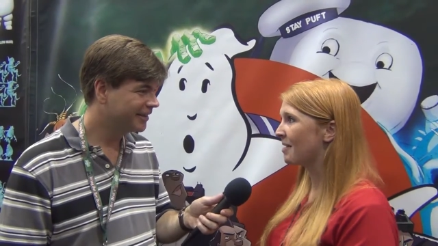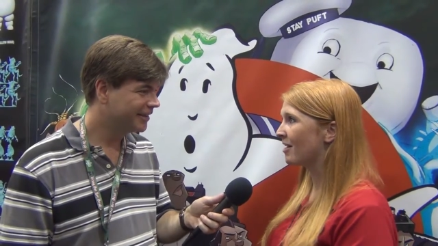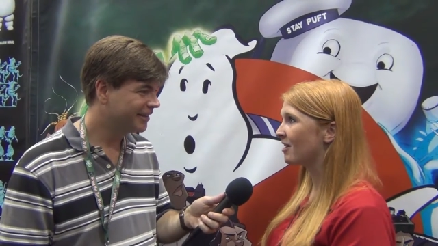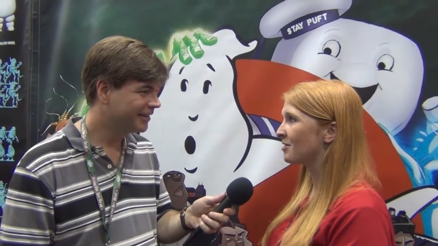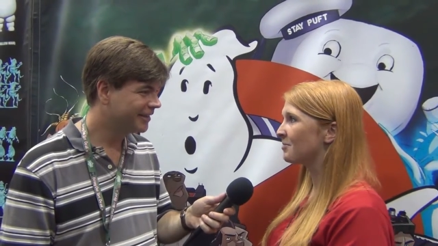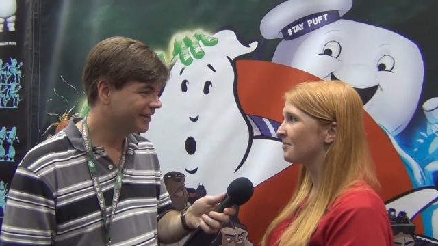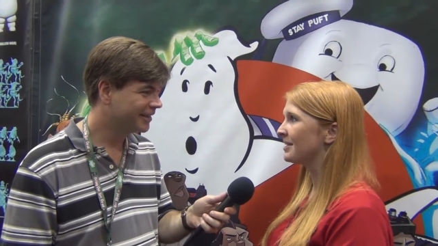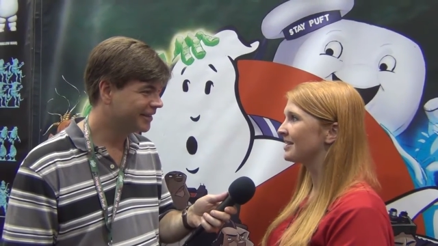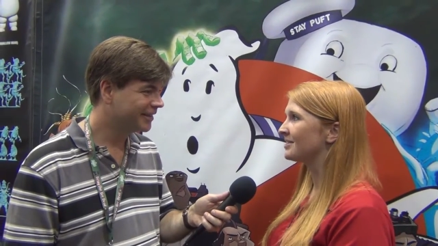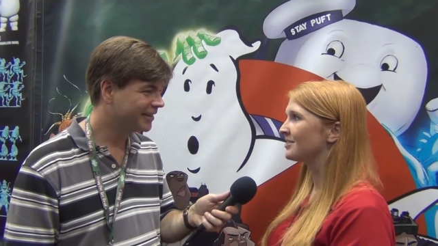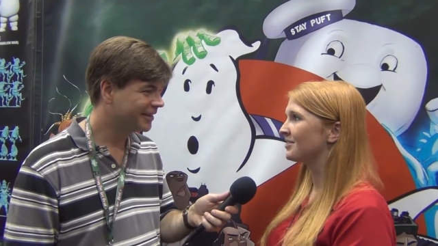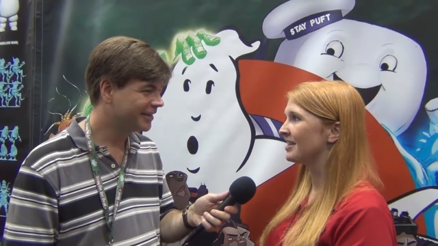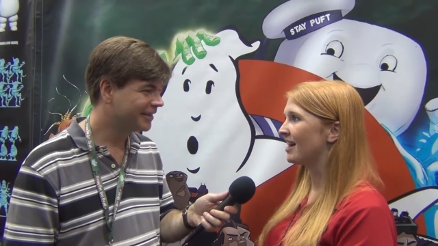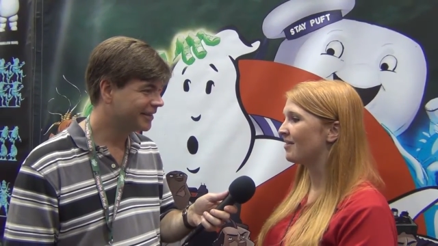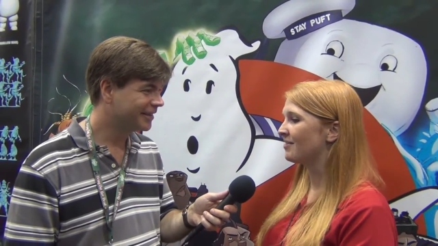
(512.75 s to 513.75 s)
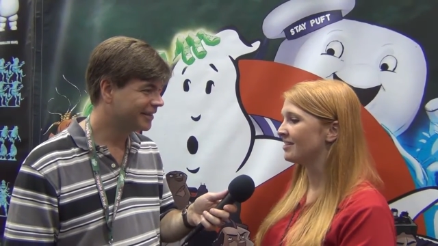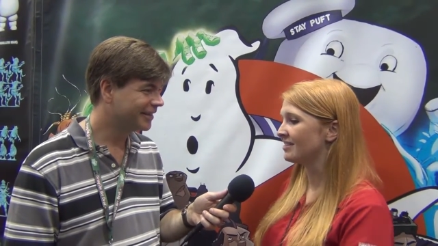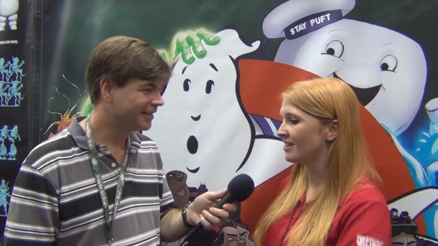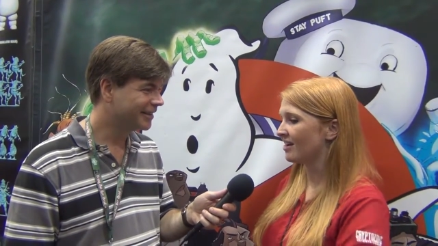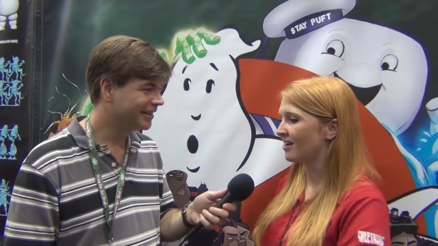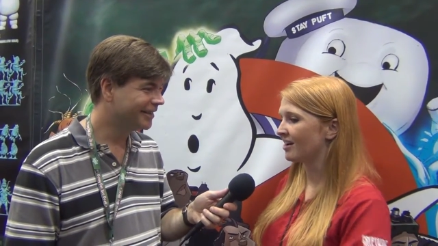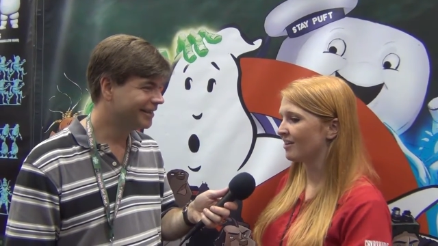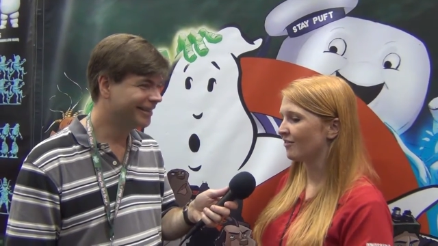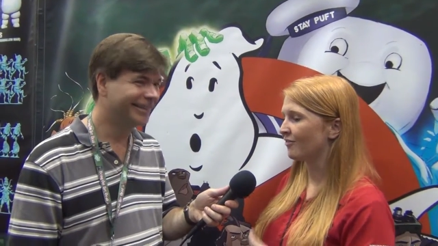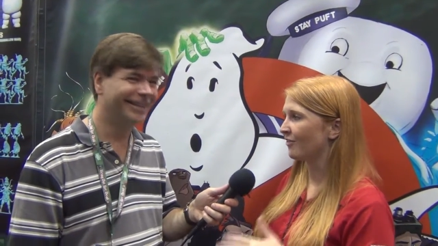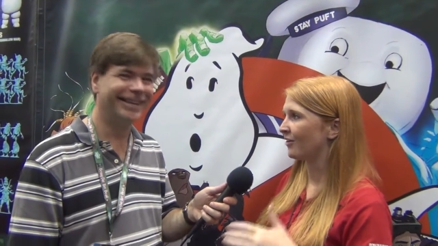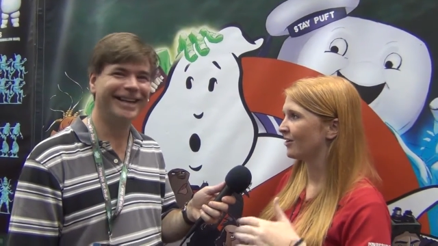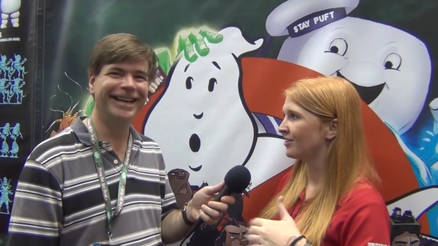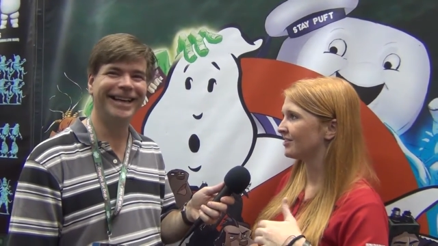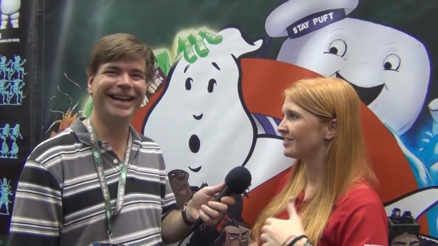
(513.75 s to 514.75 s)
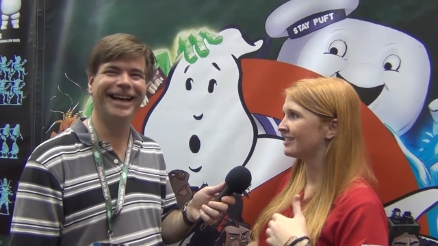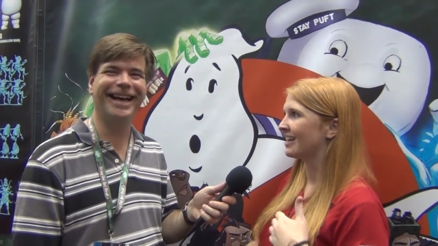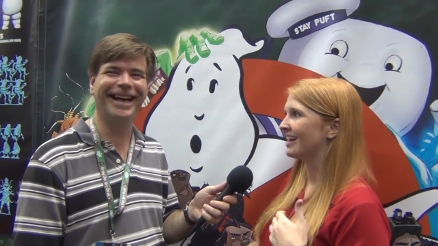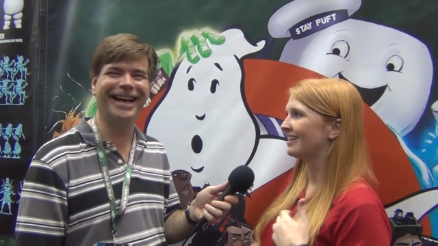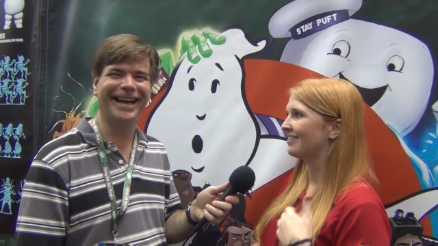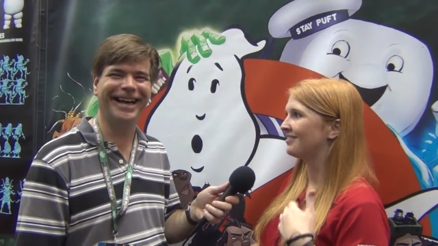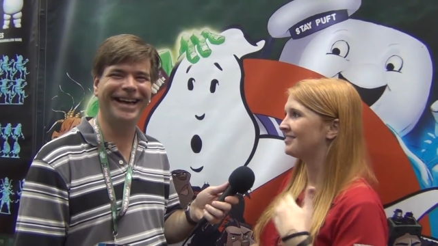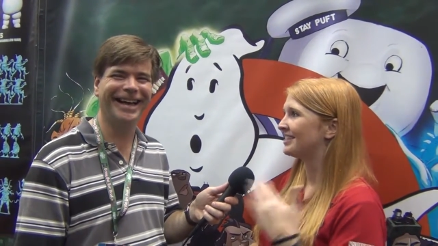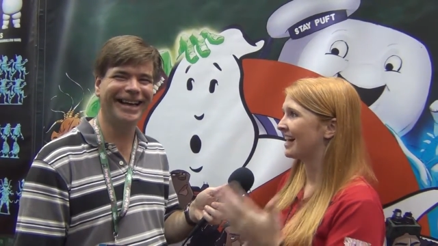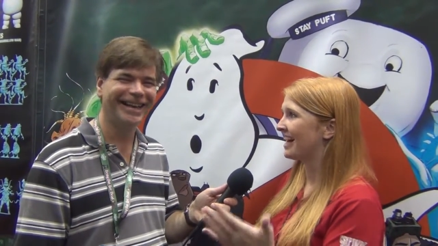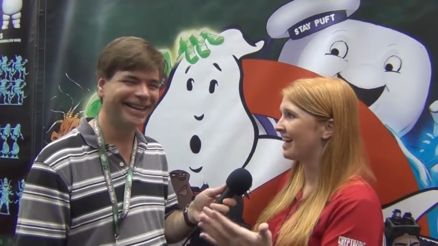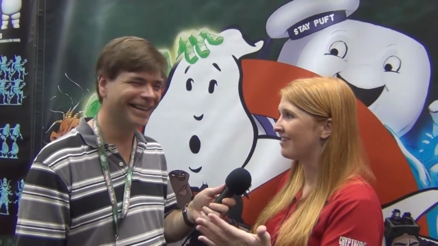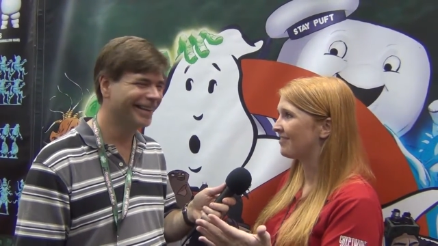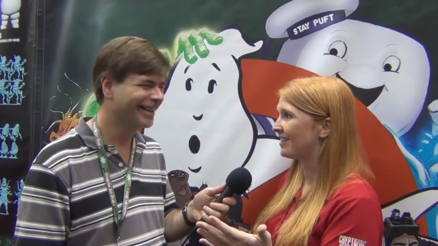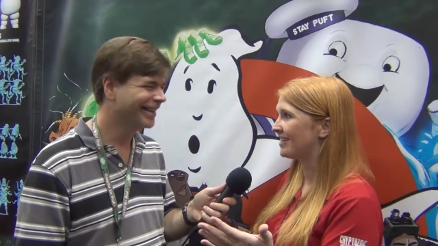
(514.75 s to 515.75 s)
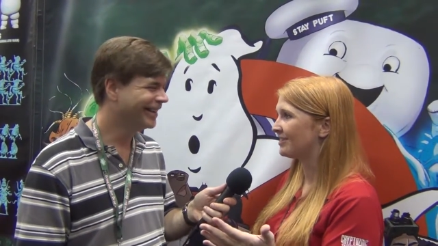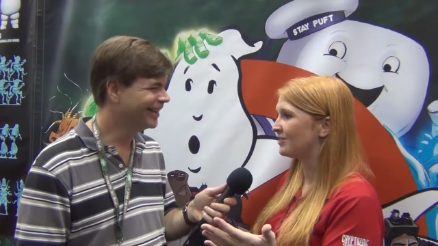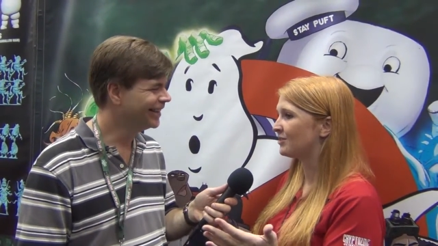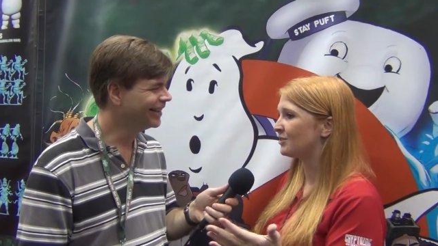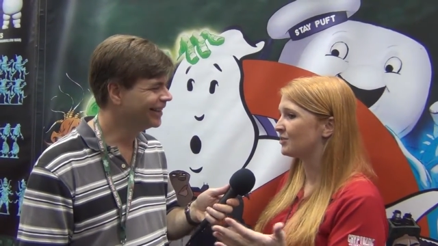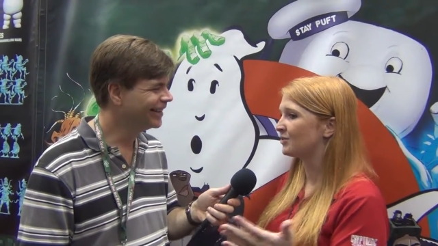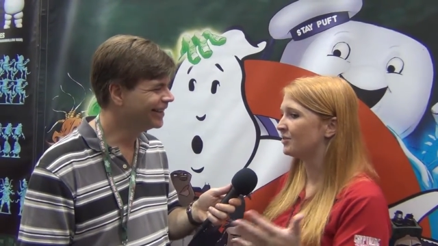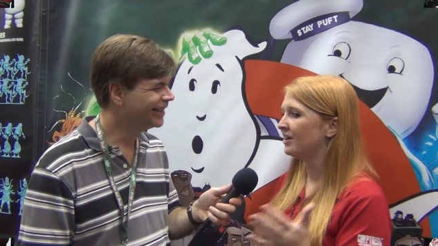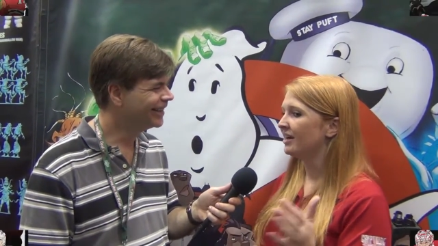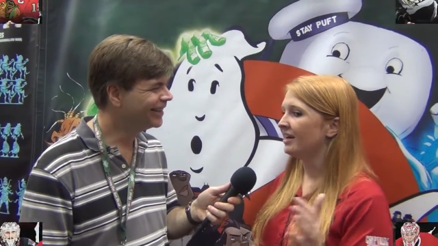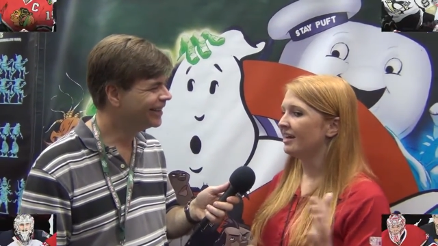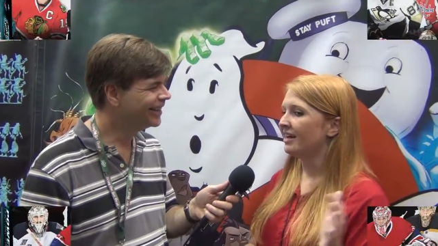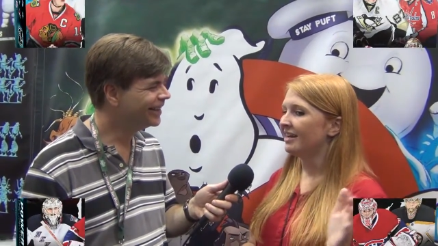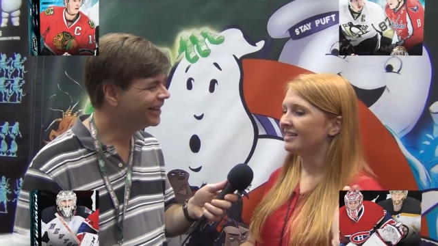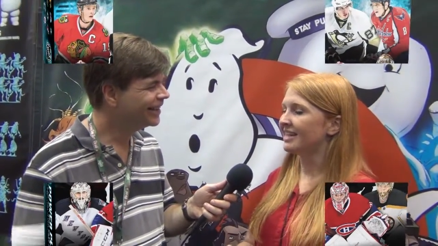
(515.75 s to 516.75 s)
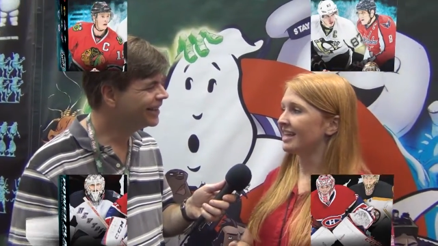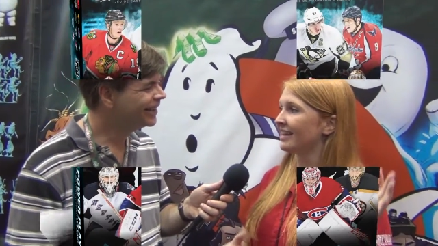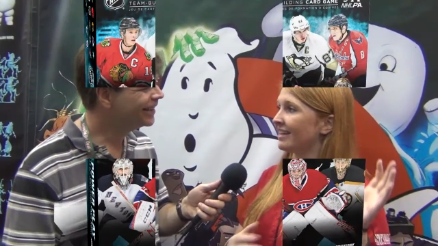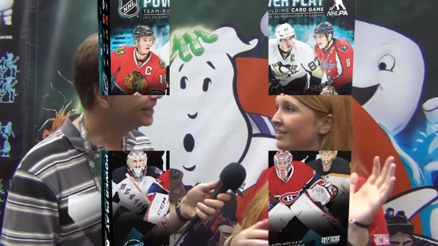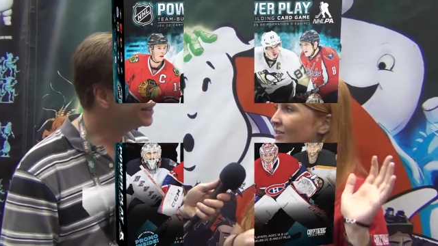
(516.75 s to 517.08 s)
Speaker 1: Power Play. So that was our first kind of dive into taking